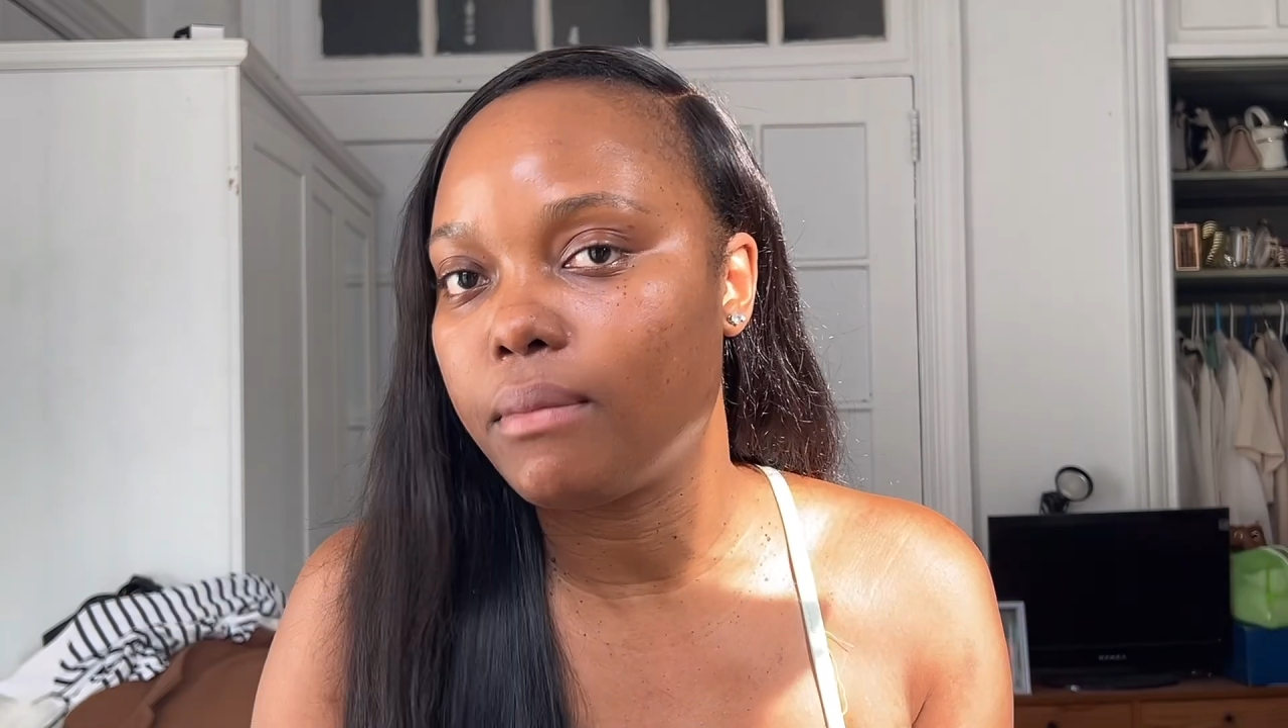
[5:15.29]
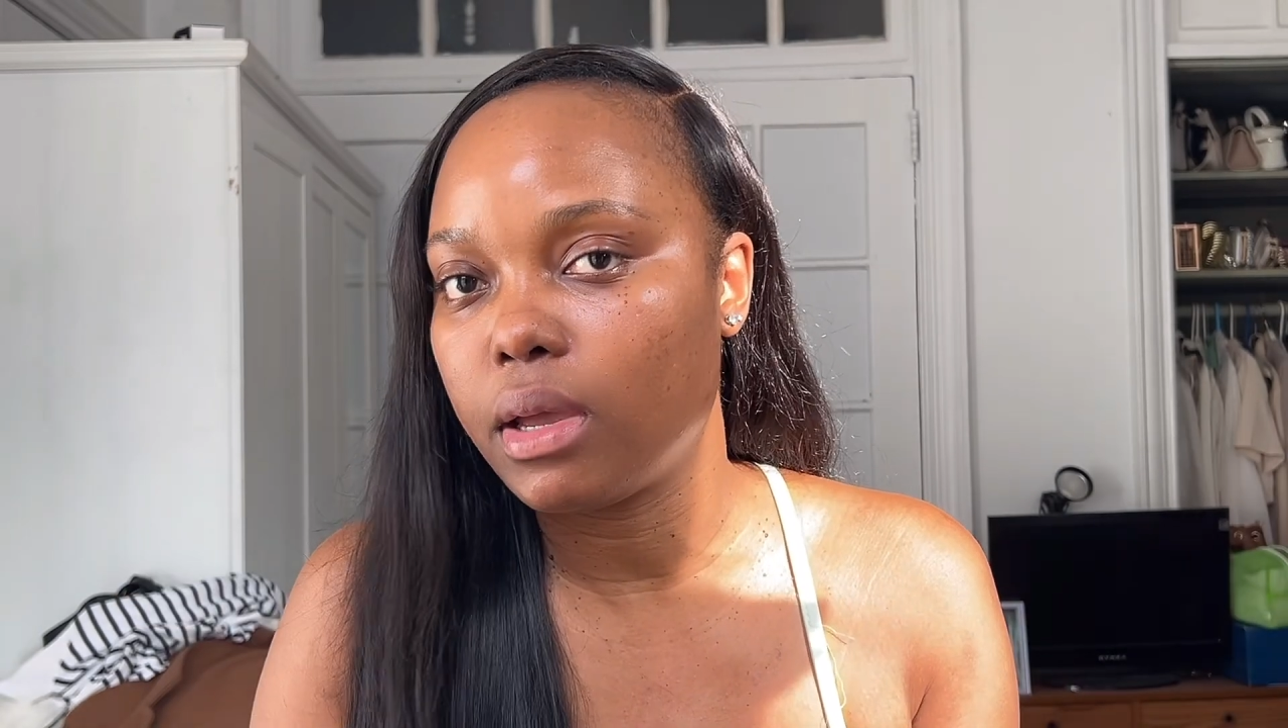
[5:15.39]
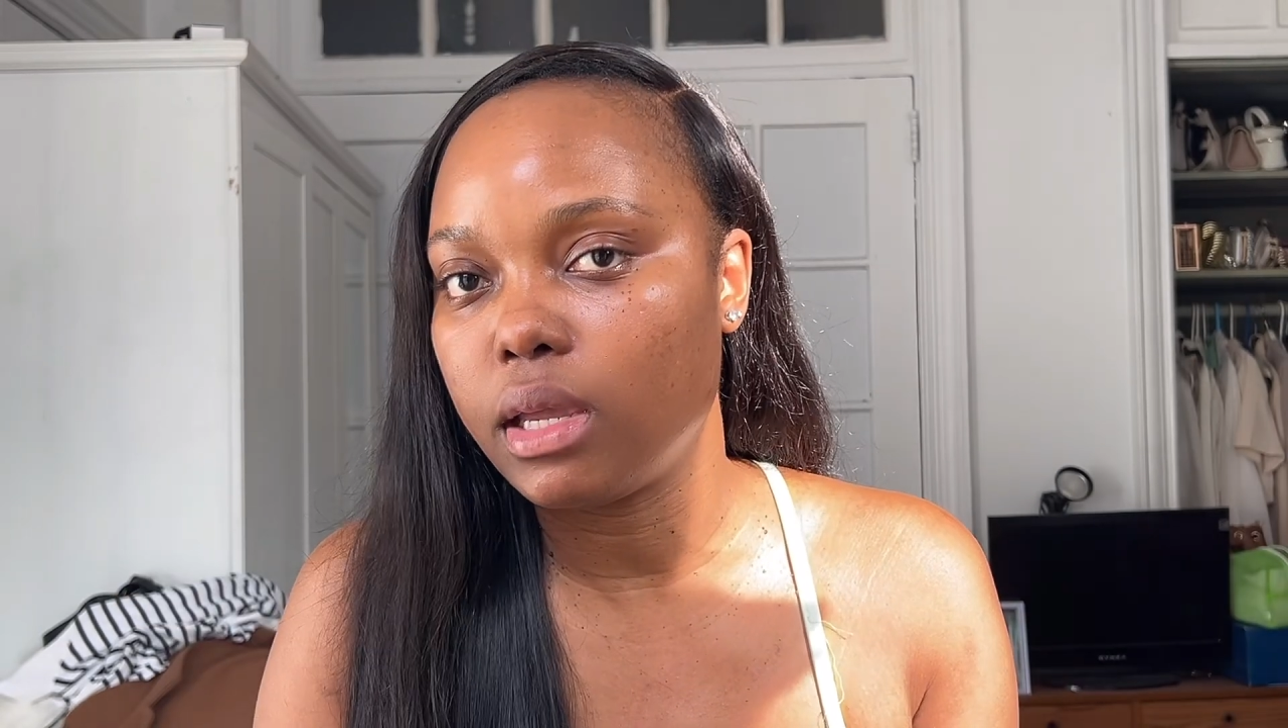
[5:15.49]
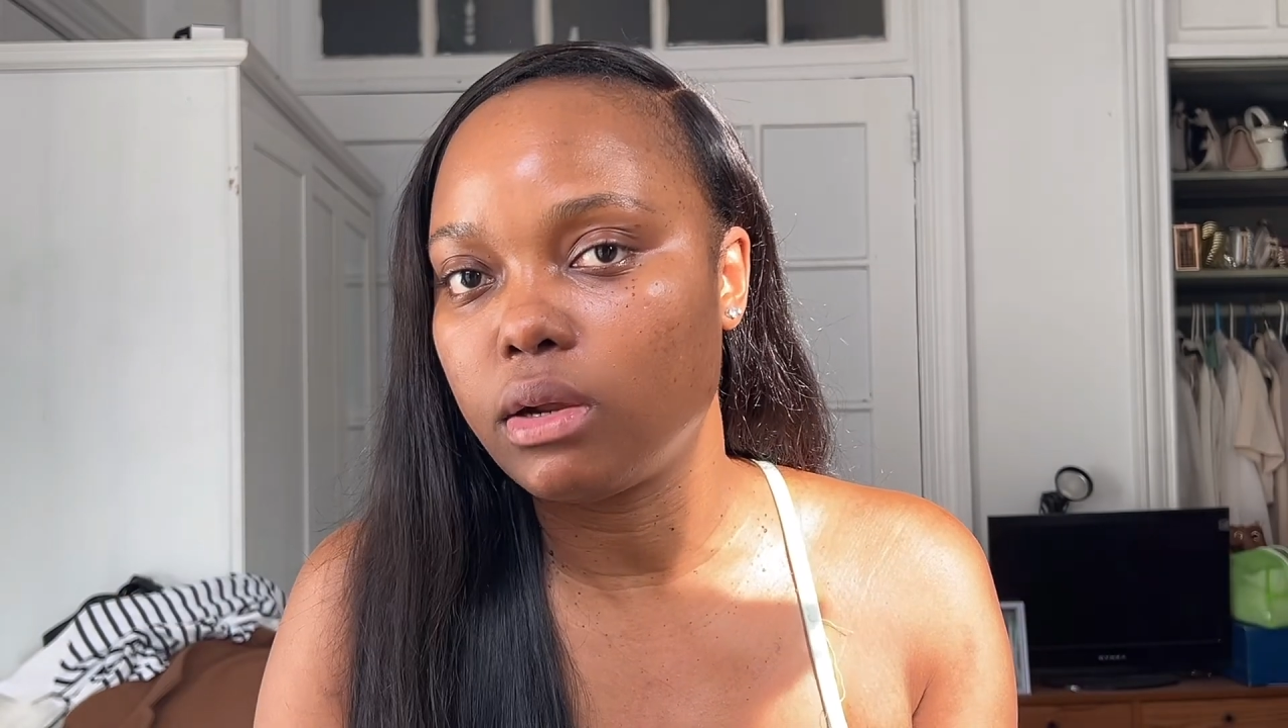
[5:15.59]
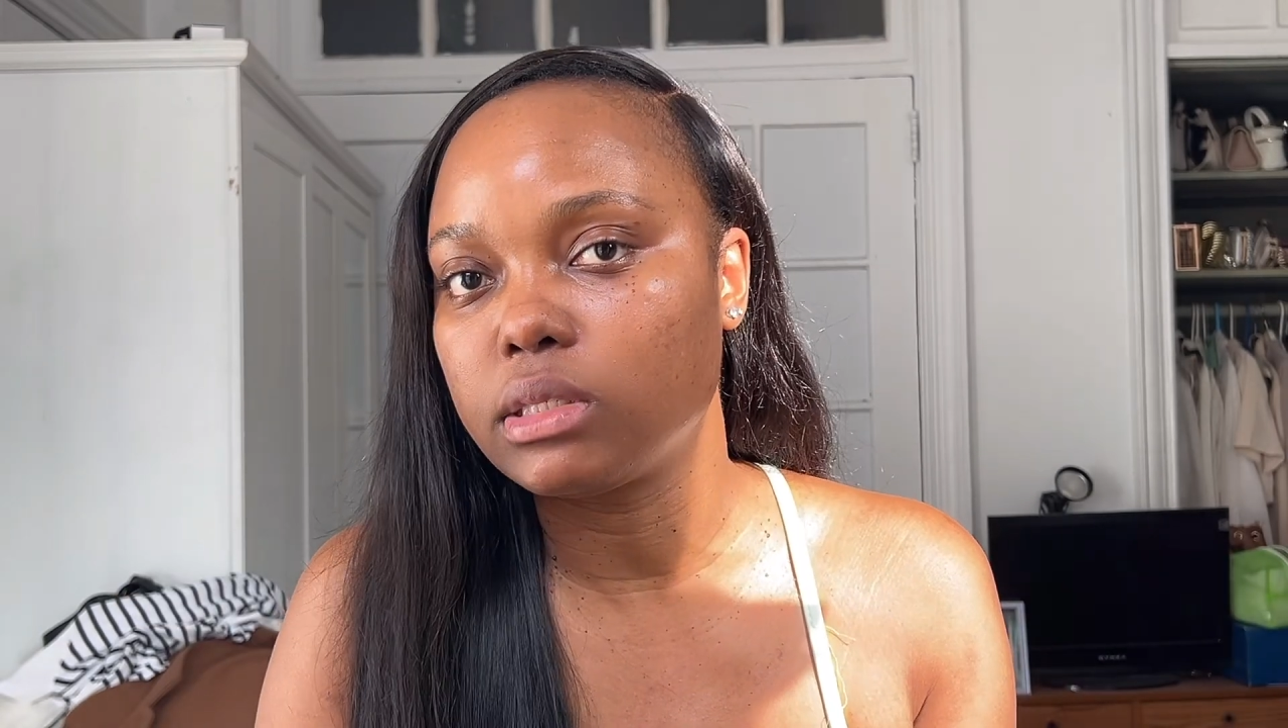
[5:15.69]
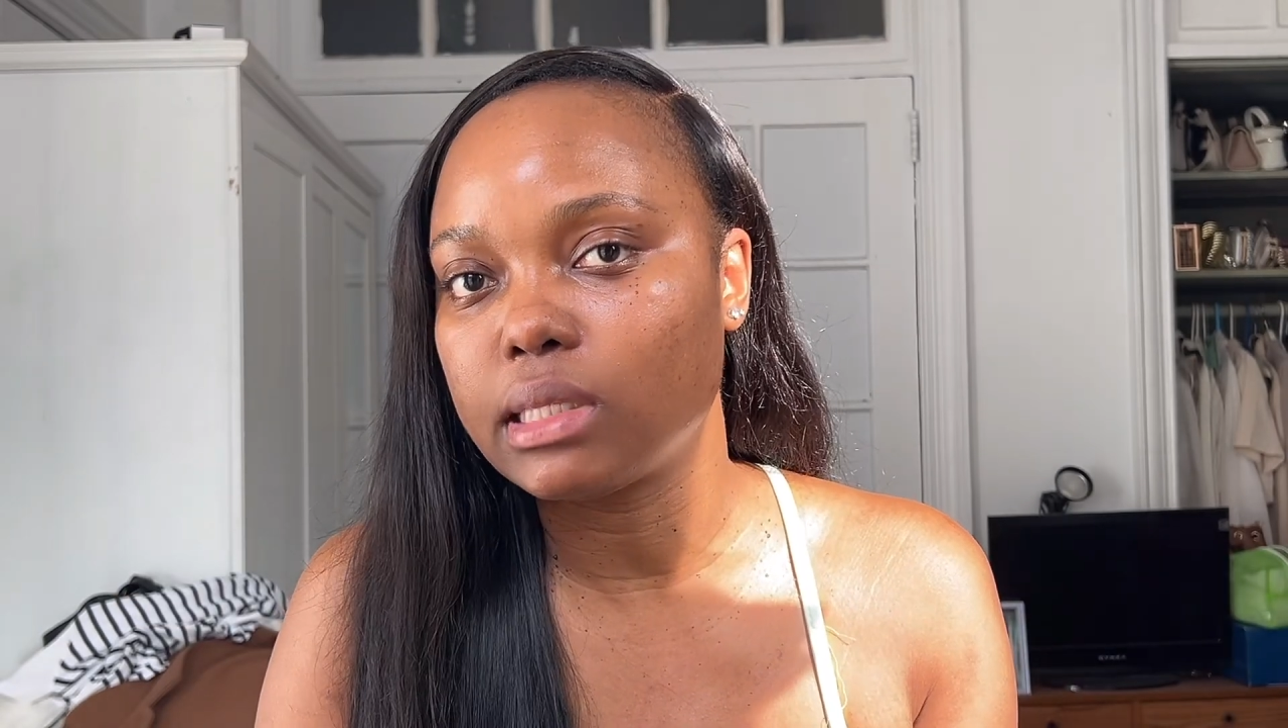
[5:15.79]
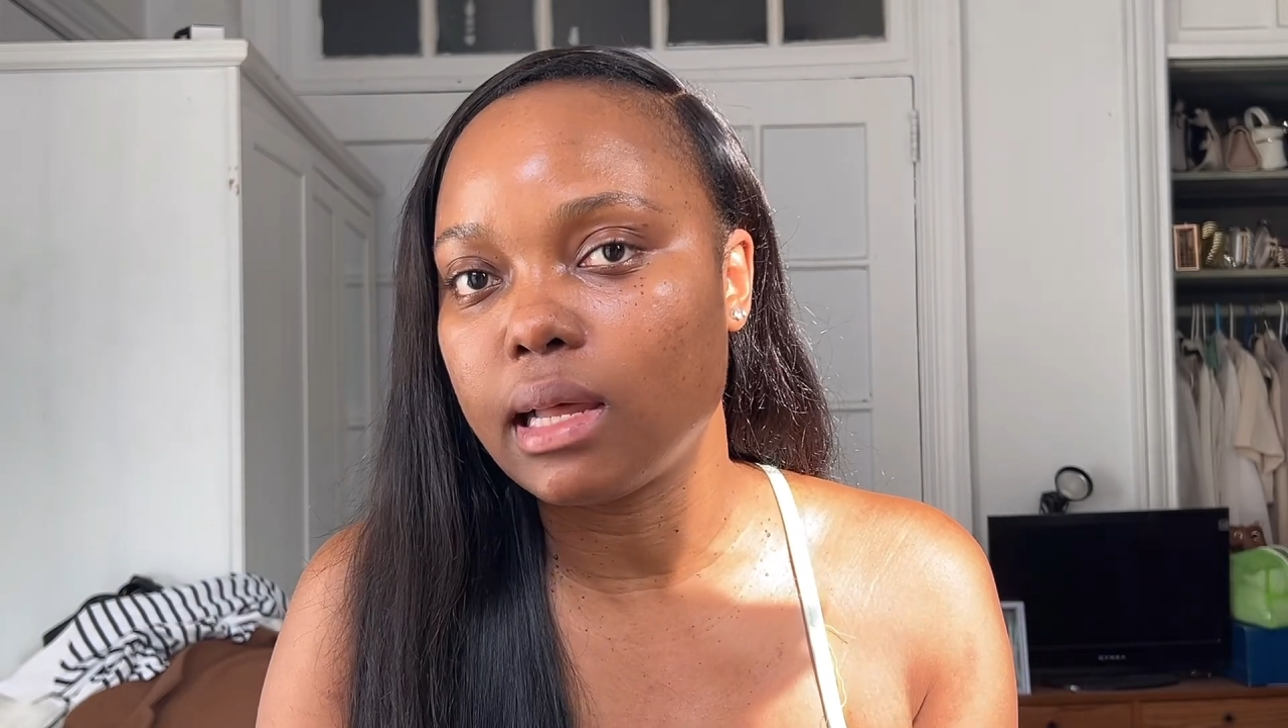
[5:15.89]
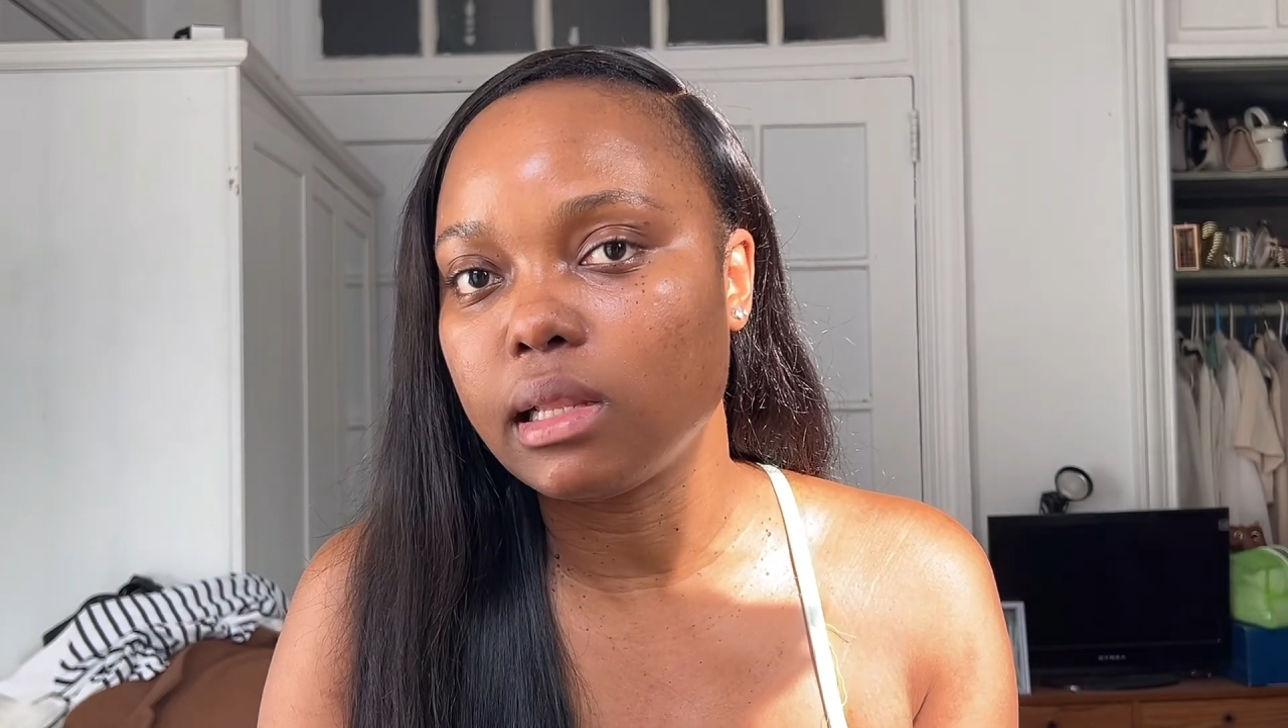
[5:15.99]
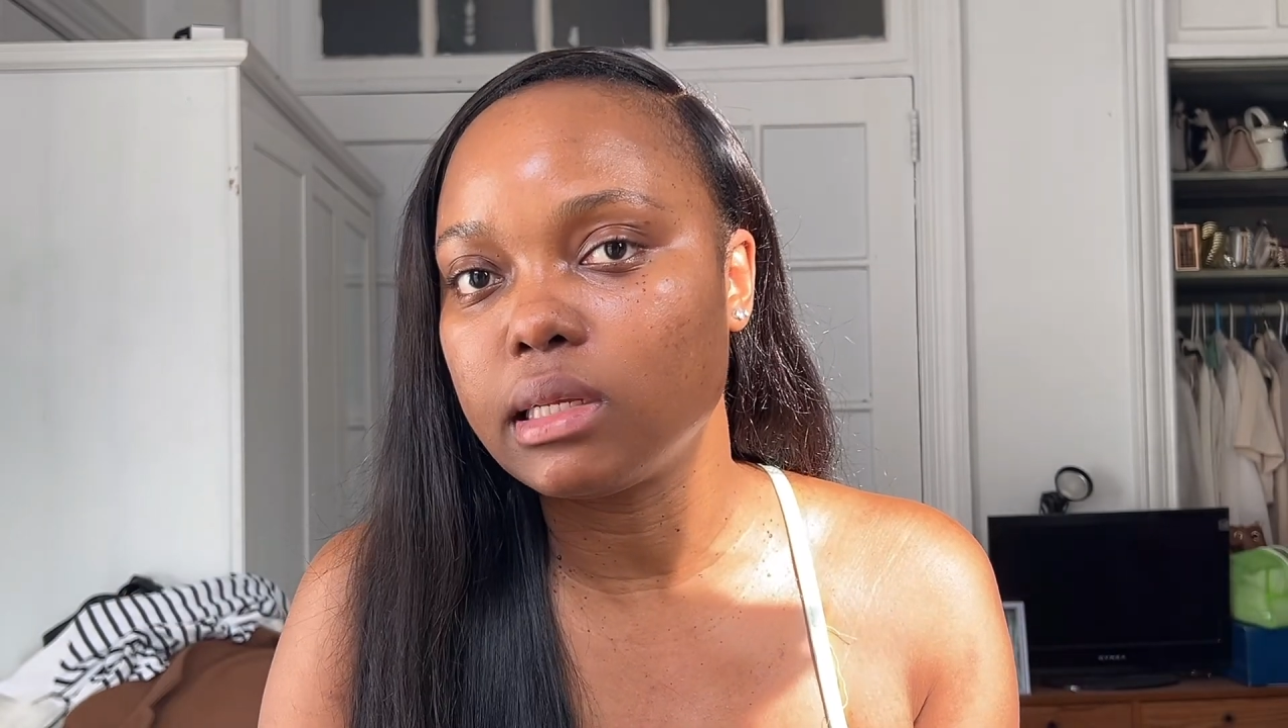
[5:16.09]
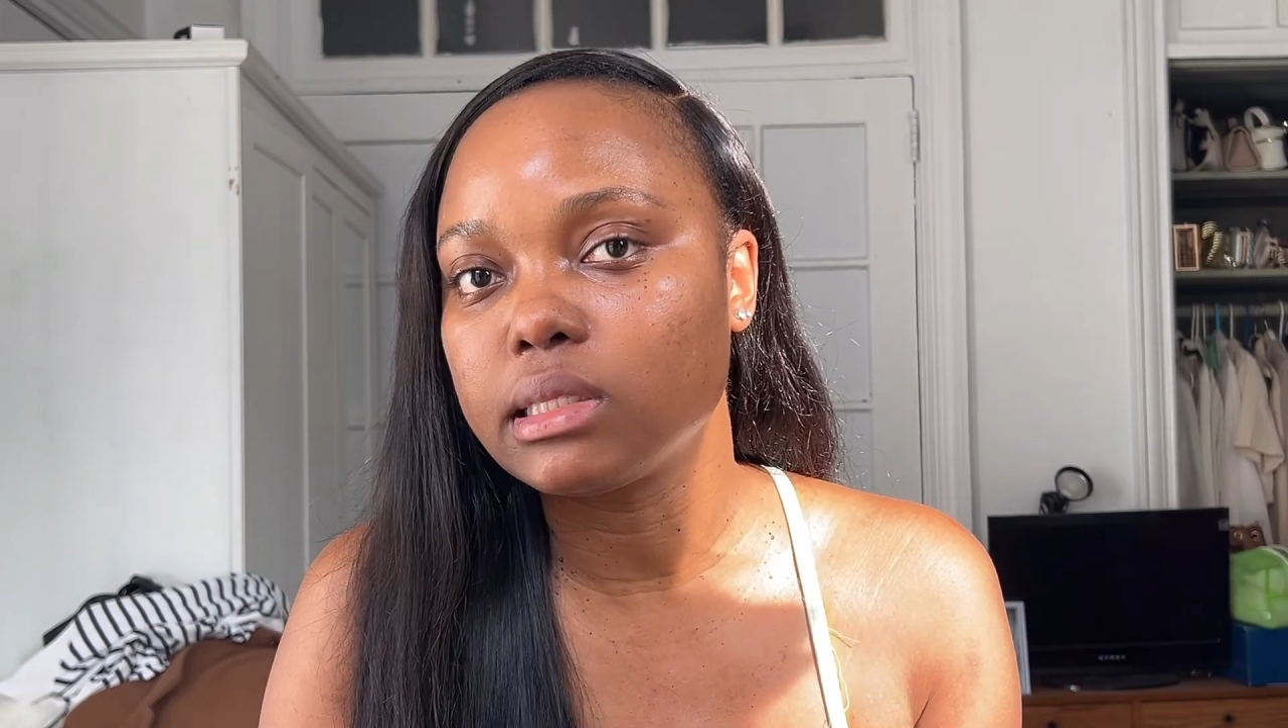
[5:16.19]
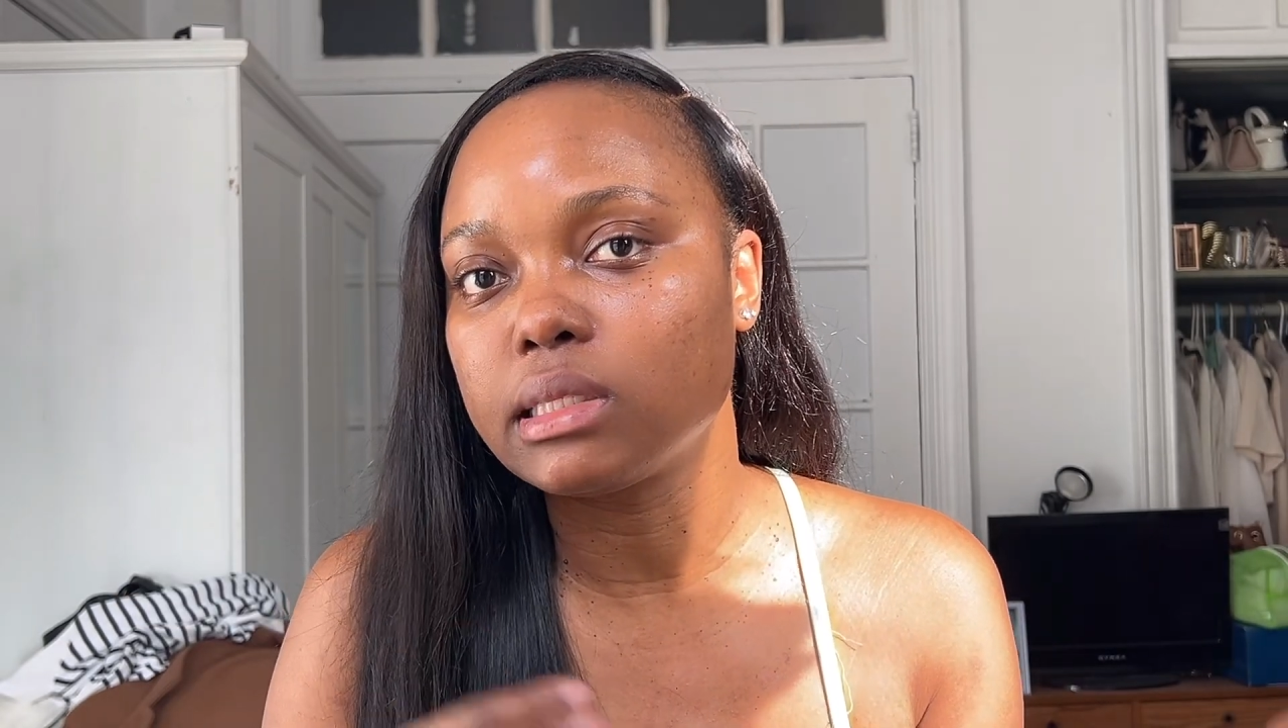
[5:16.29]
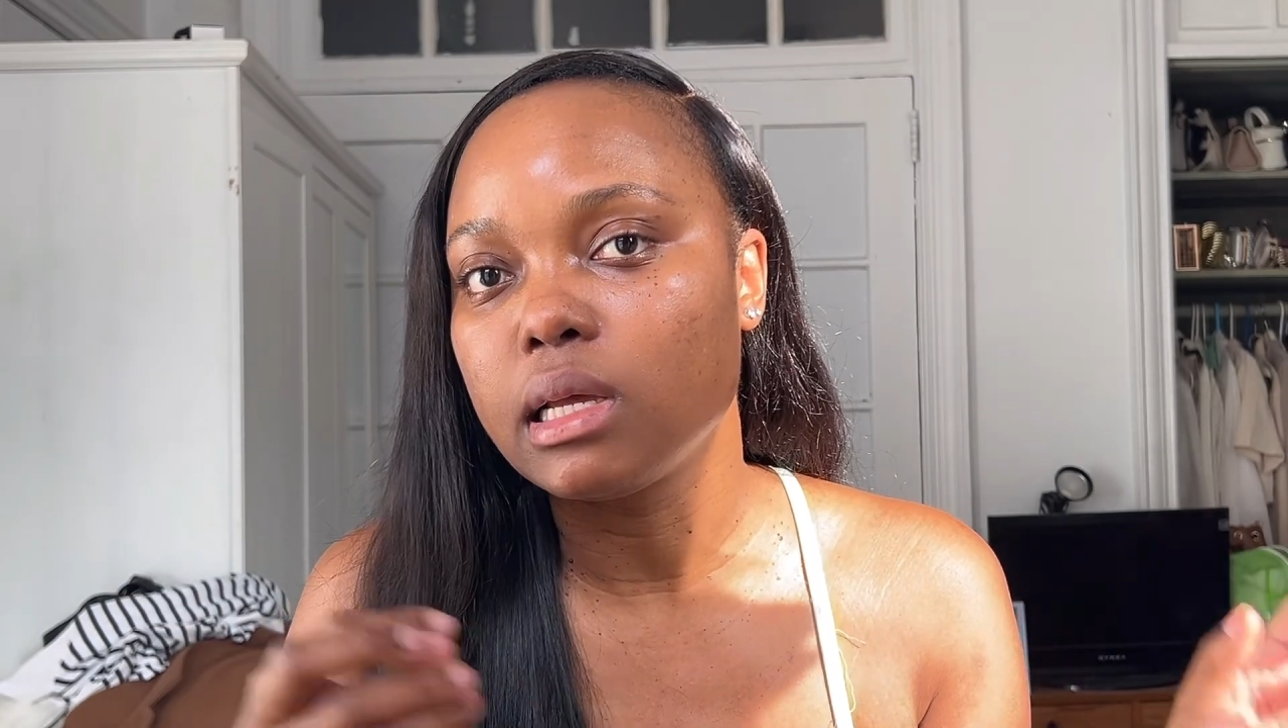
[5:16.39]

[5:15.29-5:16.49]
a hairstylist,